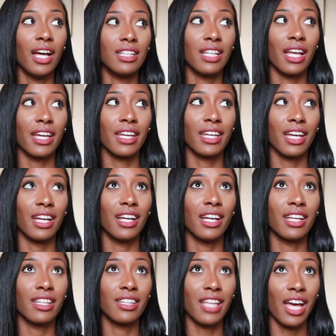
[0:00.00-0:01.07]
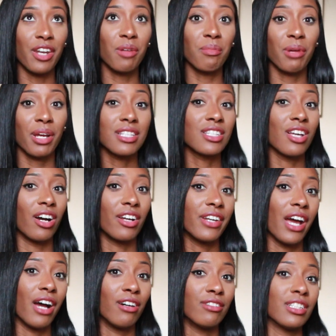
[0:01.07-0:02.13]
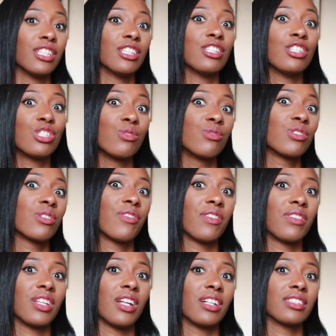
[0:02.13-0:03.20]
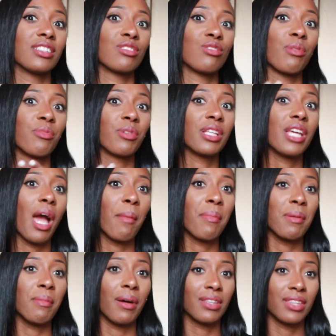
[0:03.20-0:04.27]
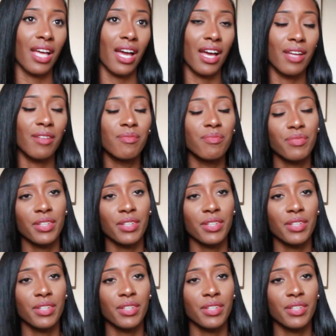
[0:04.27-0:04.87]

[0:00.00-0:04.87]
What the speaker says: like, that number has gone down at least $250. So I'm really happy about that.